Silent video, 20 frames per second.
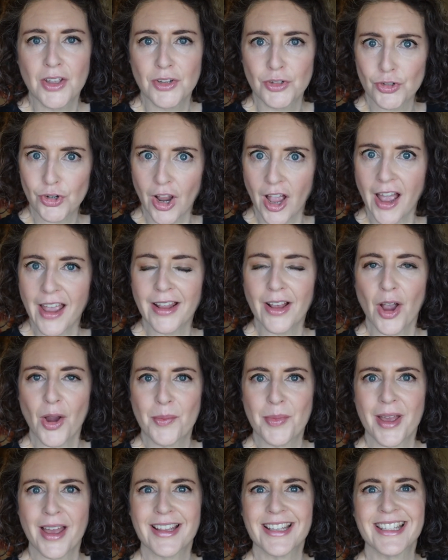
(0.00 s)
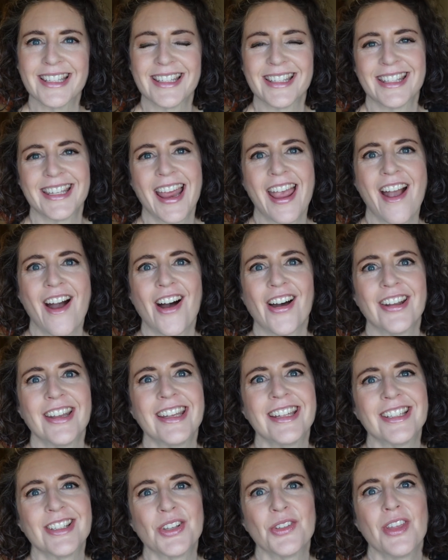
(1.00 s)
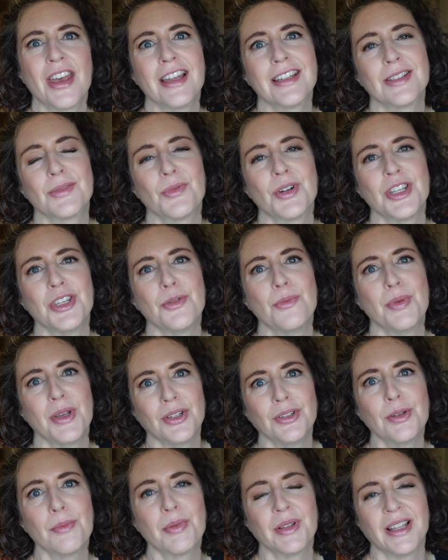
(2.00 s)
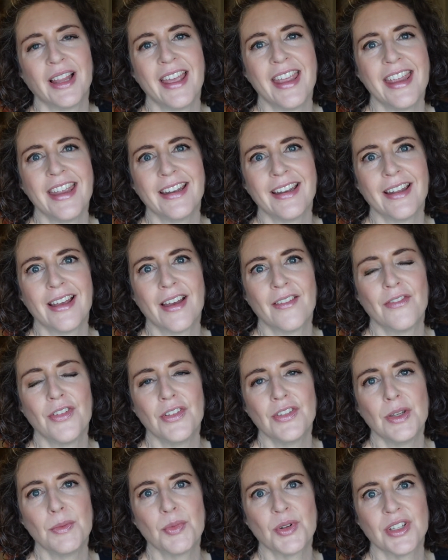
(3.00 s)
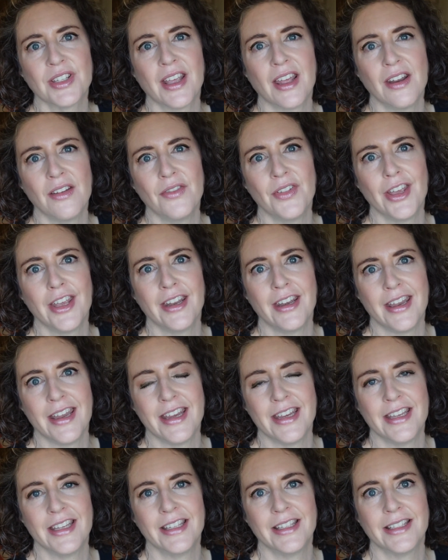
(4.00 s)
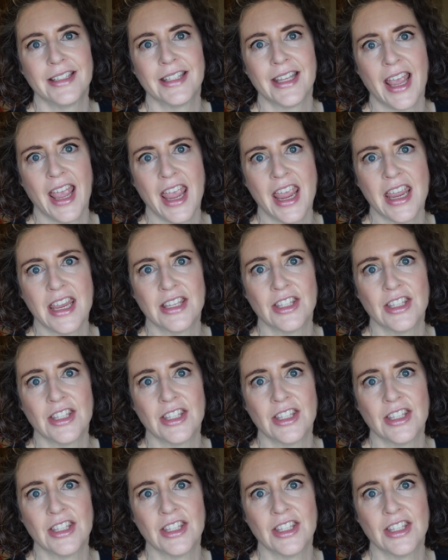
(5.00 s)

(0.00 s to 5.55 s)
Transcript: trying our best to stay on it. So that's when you build a plate, 50% of it is a